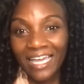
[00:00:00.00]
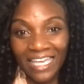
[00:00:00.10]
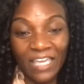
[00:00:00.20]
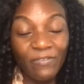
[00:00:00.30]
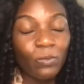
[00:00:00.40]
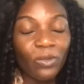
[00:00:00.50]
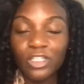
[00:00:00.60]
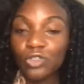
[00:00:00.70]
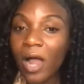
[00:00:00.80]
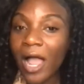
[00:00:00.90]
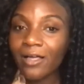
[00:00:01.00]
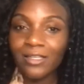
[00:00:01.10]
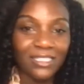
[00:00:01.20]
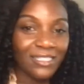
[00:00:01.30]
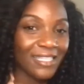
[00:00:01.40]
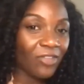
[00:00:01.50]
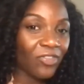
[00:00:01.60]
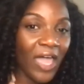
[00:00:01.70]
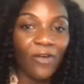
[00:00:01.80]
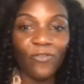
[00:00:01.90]
even with trials in South
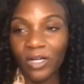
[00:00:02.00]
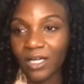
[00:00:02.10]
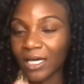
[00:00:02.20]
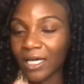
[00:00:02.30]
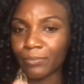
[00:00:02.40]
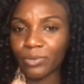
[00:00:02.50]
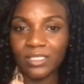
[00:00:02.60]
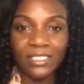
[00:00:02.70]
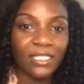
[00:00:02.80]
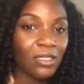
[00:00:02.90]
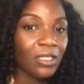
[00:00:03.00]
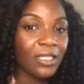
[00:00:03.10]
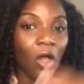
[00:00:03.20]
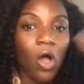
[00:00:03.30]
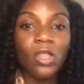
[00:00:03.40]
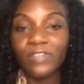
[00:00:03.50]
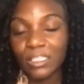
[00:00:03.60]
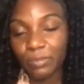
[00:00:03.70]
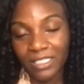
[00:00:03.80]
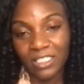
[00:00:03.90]
Africa and Brazil and all of
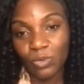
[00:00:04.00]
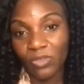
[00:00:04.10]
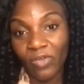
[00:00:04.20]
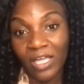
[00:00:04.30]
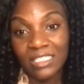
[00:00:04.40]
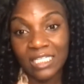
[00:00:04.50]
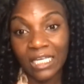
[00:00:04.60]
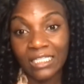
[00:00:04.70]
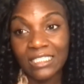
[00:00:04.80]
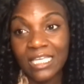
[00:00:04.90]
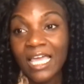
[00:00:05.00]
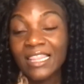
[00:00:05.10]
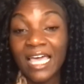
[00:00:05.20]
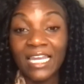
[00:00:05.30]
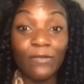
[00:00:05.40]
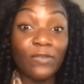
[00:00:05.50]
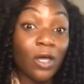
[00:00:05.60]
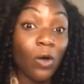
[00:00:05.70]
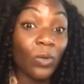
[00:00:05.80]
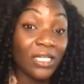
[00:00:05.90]
these places with the vaccines, that even
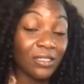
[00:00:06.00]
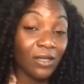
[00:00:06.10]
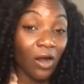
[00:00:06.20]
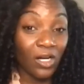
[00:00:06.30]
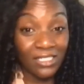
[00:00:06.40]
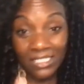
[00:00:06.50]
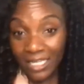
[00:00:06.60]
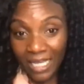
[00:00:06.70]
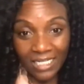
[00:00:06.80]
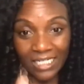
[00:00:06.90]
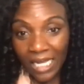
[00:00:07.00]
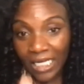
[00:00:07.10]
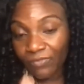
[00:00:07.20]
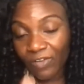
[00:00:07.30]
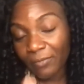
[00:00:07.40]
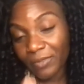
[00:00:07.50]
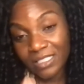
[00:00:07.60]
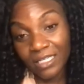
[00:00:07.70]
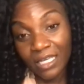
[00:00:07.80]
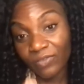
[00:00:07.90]
though we sit at a
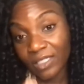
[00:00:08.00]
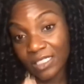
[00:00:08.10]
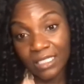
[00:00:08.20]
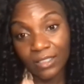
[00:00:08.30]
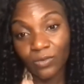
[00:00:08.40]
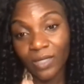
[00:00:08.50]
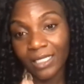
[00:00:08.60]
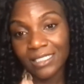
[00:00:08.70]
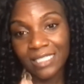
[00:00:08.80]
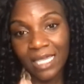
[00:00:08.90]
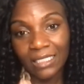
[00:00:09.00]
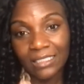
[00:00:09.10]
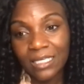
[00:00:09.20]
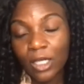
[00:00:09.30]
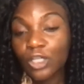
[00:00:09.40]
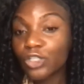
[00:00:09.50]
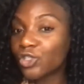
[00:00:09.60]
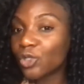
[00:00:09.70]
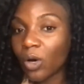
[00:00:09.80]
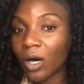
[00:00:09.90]
95% efficacy in the United States,
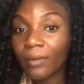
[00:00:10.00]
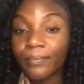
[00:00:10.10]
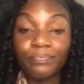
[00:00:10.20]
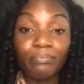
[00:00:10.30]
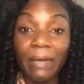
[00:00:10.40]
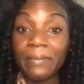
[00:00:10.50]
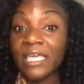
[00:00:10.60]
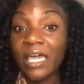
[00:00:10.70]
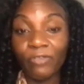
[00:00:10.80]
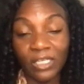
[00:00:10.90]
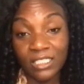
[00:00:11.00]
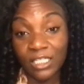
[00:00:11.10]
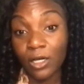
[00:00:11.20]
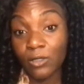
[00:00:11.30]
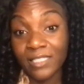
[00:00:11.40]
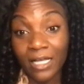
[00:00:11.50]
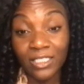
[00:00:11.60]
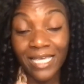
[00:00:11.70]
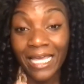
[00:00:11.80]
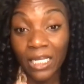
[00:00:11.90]
sure, maybe the efficacy goes down
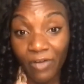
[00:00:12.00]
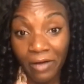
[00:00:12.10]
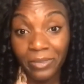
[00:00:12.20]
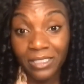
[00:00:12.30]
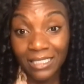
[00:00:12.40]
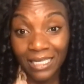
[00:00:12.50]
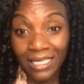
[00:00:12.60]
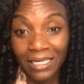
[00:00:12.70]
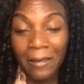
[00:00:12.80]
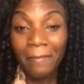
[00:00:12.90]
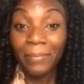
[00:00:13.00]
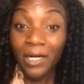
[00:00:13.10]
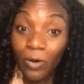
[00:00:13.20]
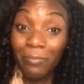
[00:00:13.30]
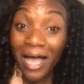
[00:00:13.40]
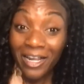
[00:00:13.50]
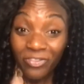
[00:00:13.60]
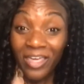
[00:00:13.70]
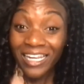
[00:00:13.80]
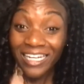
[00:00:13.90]
to 85%, but a reminder
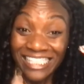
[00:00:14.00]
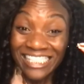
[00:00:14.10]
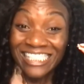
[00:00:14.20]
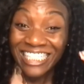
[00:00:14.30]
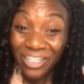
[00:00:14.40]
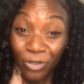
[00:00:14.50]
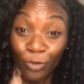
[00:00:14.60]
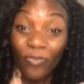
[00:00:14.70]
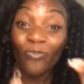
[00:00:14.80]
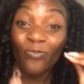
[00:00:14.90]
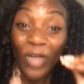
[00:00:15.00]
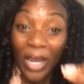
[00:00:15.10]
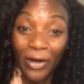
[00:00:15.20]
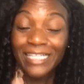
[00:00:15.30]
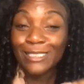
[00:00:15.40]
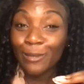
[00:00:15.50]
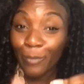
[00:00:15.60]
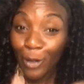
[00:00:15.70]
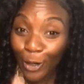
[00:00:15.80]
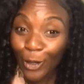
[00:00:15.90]
that it is still very
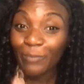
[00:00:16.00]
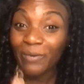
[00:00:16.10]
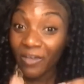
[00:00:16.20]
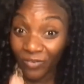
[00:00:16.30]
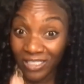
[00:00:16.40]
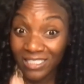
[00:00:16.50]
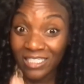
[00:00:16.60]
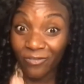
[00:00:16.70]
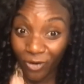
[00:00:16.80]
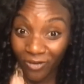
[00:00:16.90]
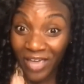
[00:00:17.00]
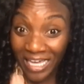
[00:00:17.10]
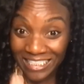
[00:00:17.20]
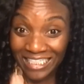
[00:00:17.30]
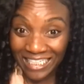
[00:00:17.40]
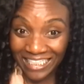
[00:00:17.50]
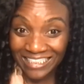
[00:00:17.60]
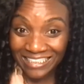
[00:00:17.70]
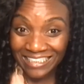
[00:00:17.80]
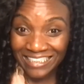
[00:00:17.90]
superb efficacy for a vaccine,
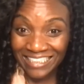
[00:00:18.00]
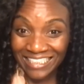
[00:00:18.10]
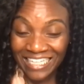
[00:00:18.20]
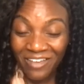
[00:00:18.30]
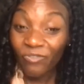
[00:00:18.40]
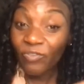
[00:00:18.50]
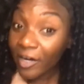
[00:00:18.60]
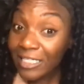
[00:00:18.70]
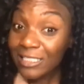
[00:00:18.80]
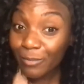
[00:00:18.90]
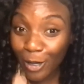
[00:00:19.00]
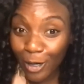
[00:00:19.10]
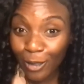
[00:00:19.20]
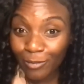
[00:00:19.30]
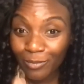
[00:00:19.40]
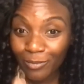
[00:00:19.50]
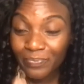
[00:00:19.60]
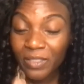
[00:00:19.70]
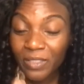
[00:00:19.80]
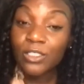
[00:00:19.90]
very superb.
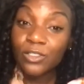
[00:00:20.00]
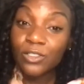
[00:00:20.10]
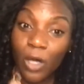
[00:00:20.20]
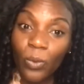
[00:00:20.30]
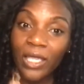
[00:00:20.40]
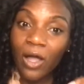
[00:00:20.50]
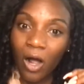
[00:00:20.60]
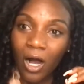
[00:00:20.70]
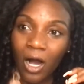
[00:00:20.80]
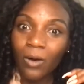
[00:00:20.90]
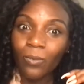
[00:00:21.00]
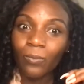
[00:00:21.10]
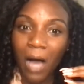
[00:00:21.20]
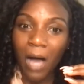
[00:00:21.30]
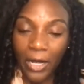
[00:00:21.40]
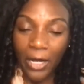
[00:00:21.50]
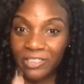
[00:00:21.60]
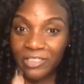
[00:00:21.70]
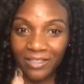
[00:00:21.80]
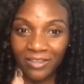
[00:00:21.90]
So we are
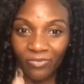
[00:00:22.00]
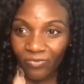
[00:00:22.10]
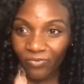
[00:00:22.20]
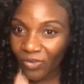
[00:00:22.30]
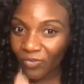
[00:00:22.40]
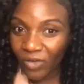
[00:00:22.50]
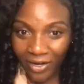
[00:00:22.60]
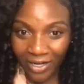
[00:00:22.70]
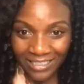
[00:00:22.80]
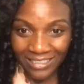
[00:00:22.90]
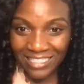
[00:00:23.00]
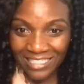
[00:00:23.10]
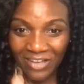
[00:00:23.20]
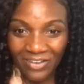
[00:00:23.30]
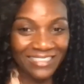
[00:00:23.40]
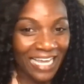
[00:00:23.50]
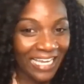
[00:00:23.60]
monitoring the variants on a day